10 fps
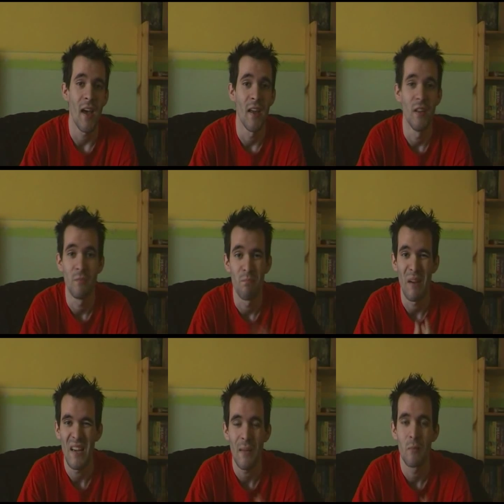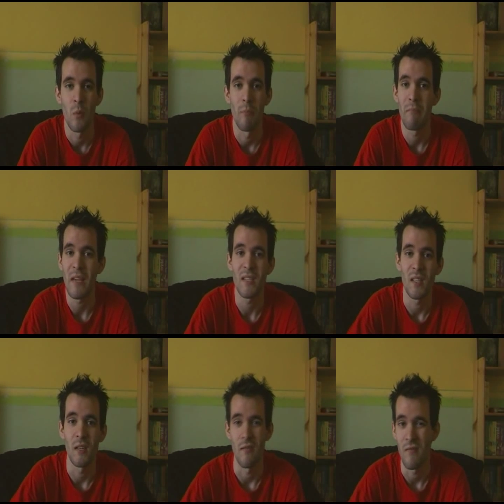and my lips were
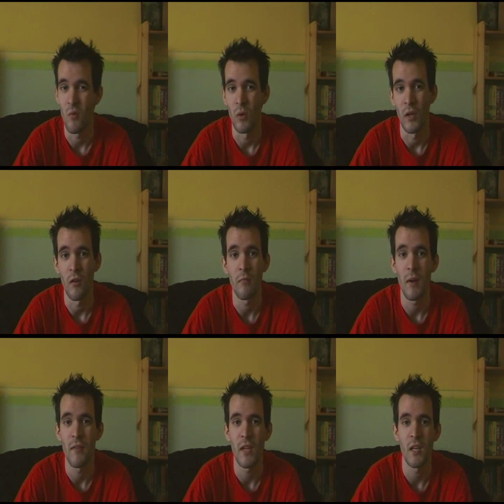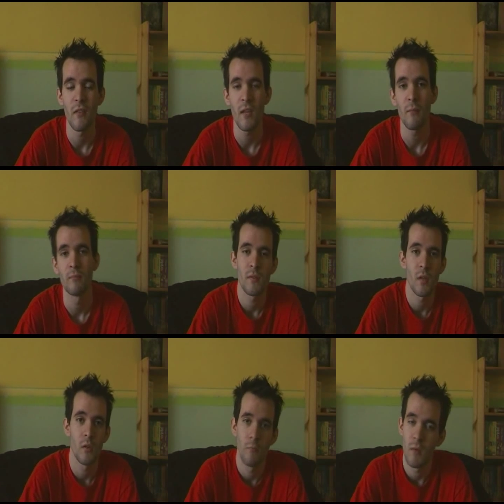basically falling off by the end of it.
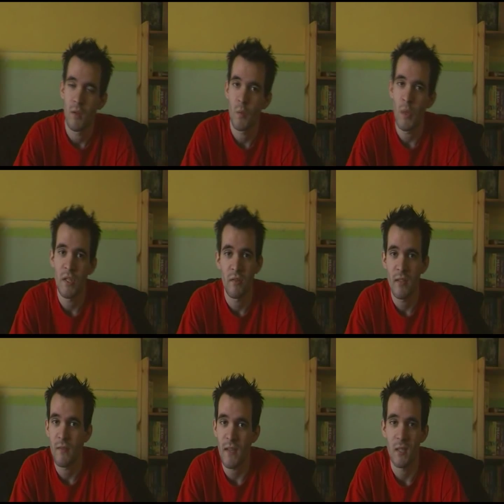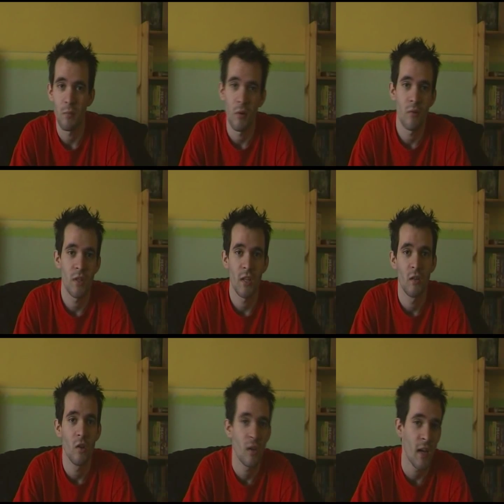So, because winter is fast
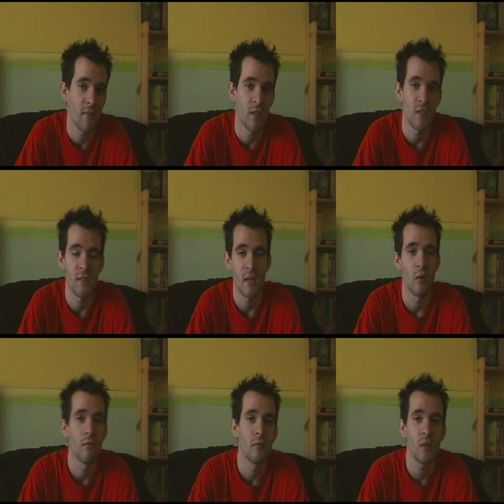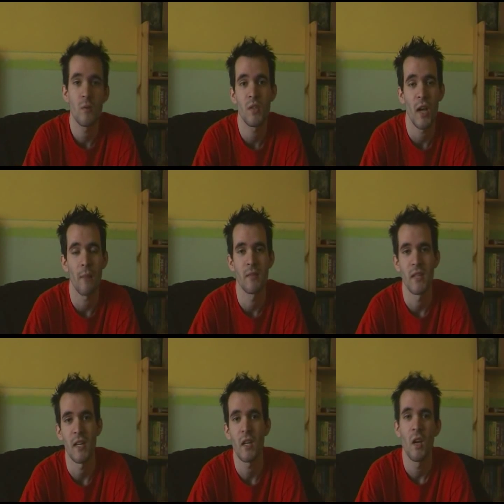approaching, look after yourself, use
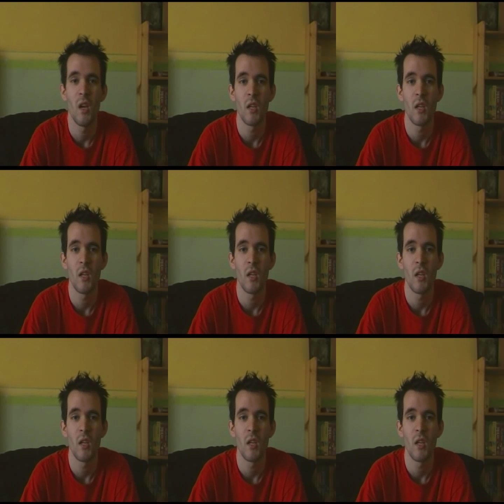chapstick.